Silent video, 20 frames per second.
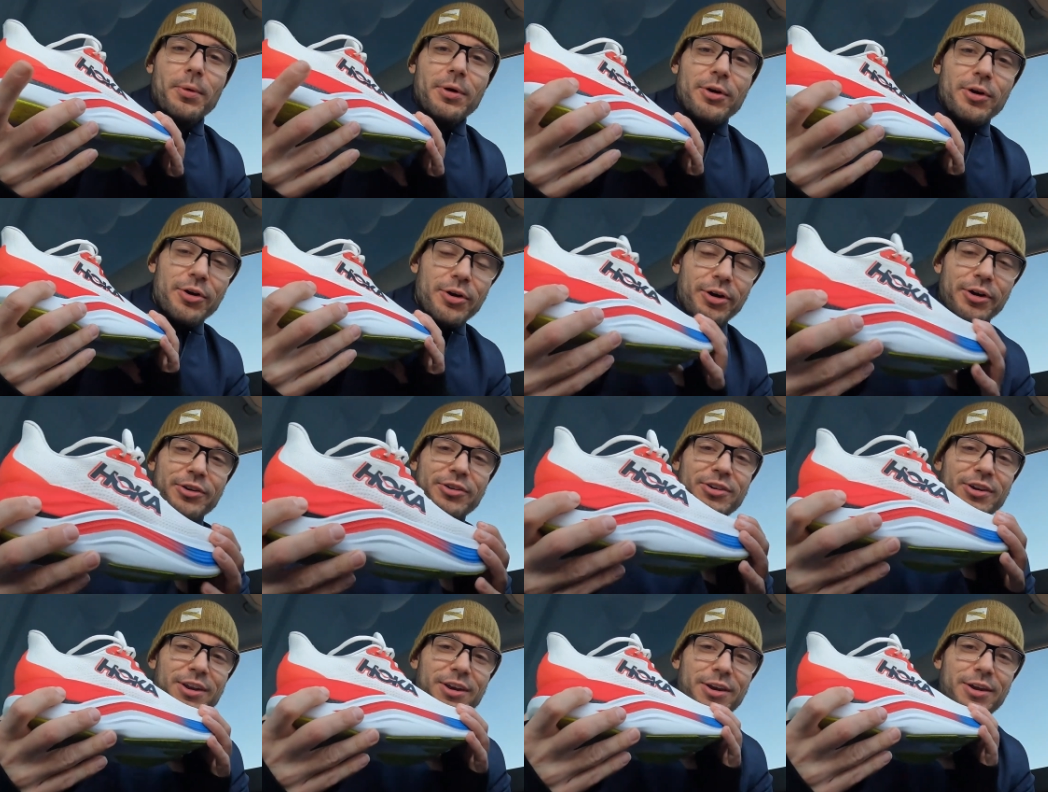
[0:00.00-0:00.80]

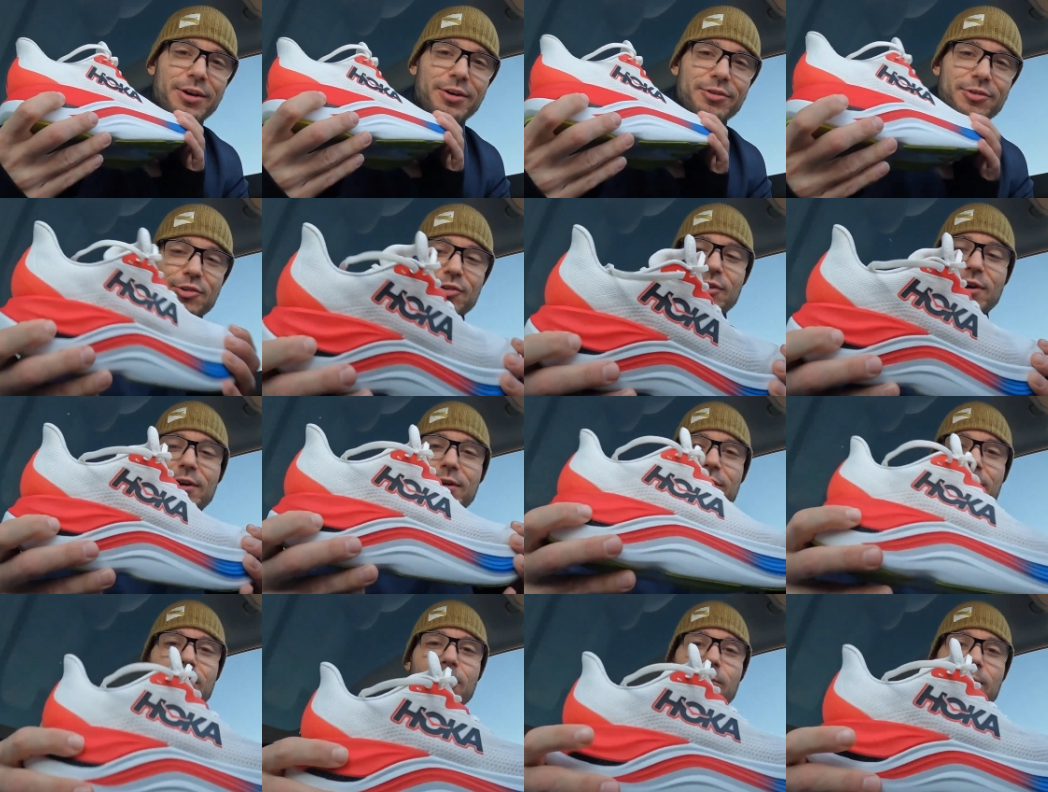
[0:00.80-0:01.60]
cushion
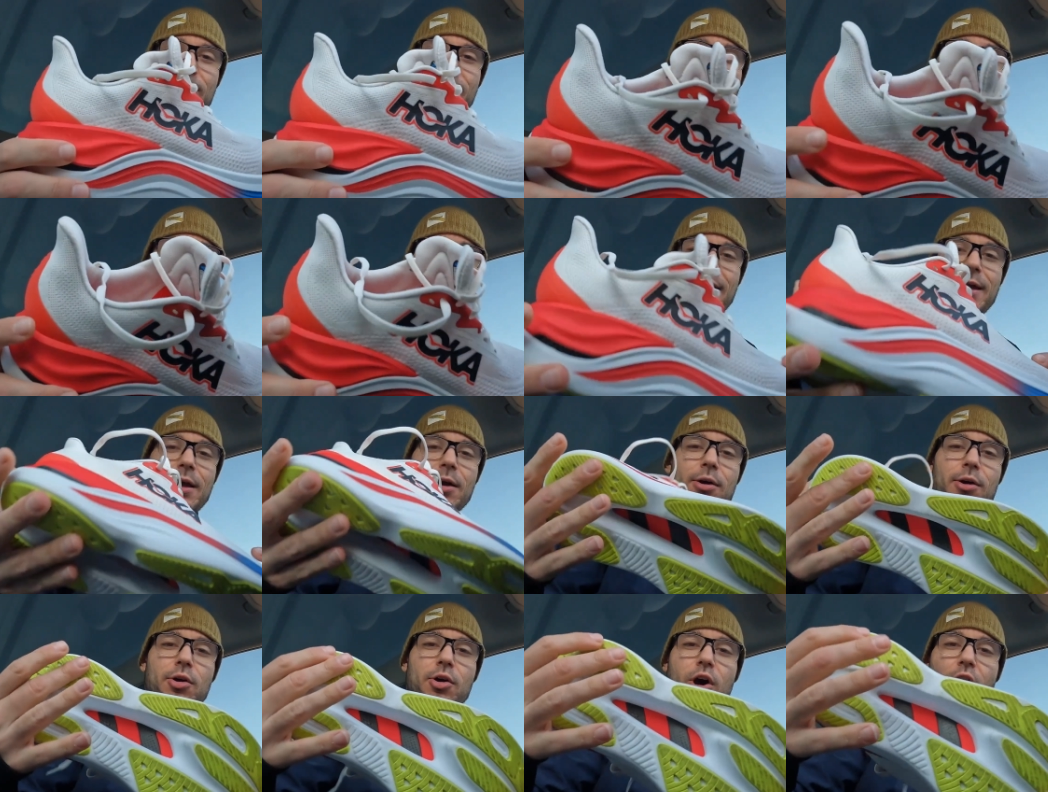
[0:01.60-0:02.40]
trainer with a
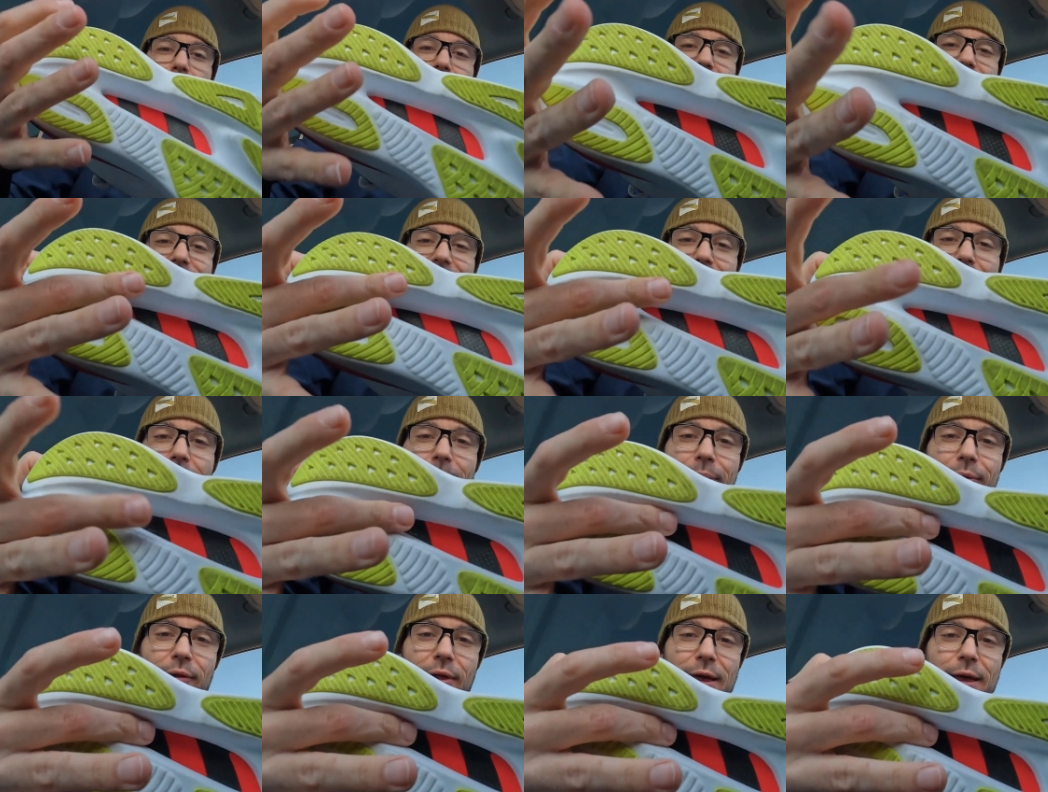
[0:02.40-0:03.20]
carbon fiber
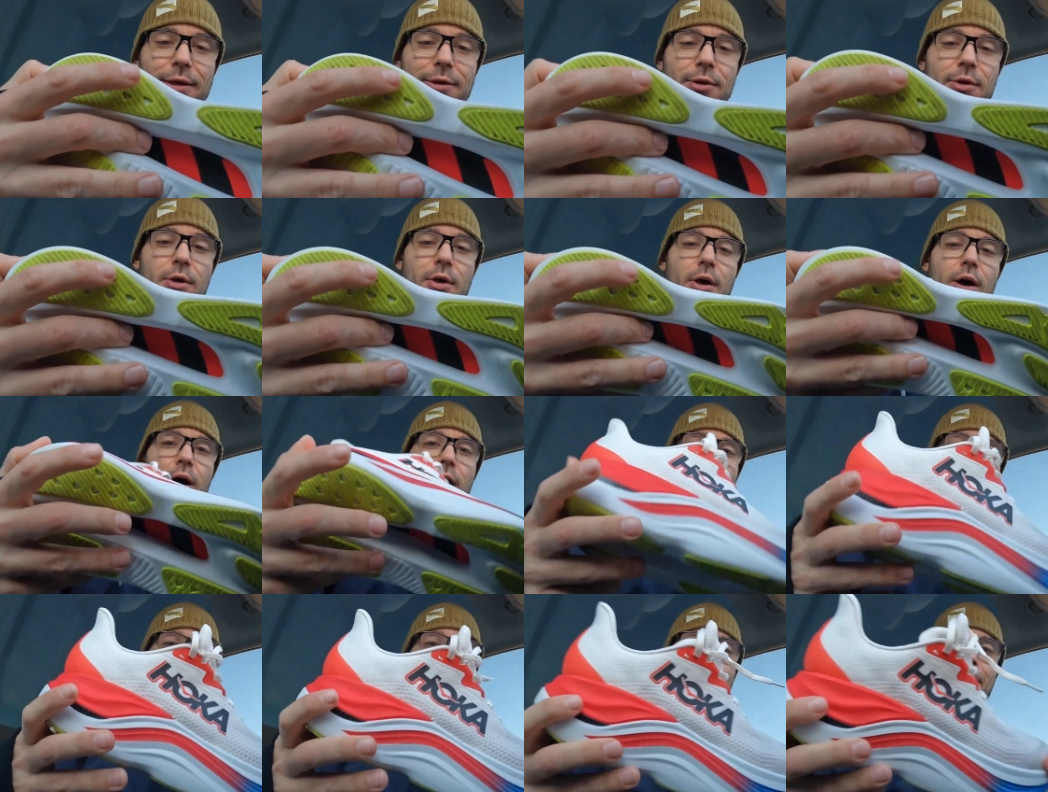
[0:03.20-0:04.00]
plate.
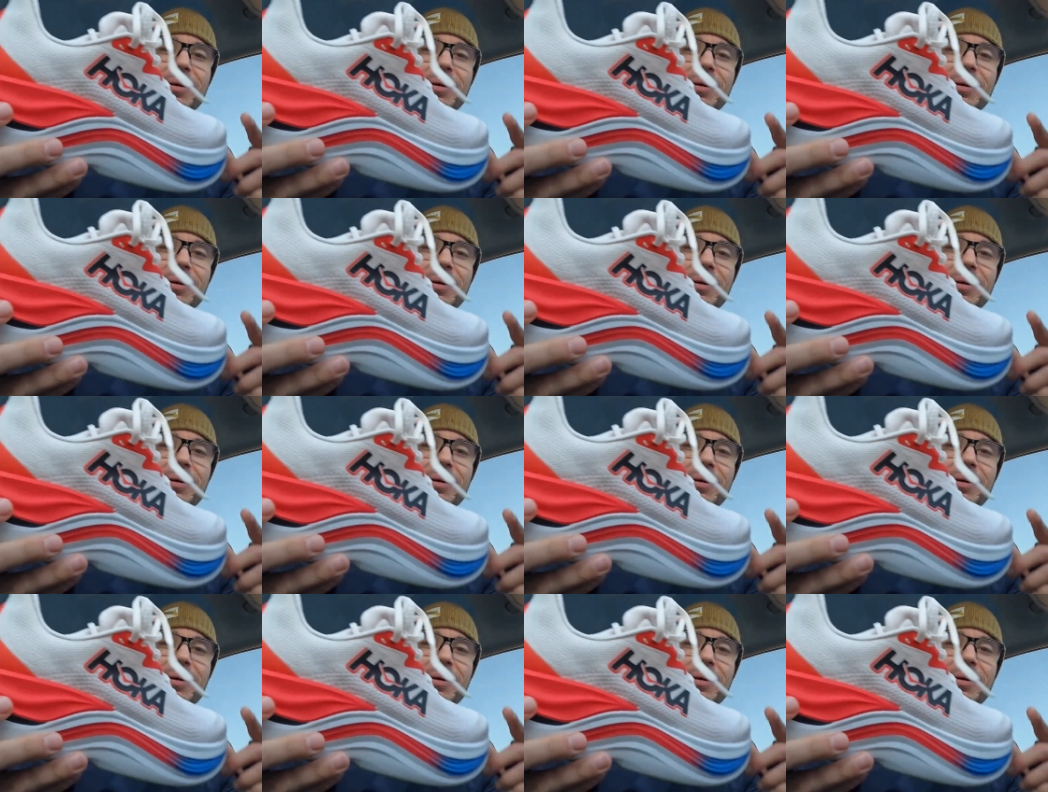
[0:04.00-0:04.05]
I'll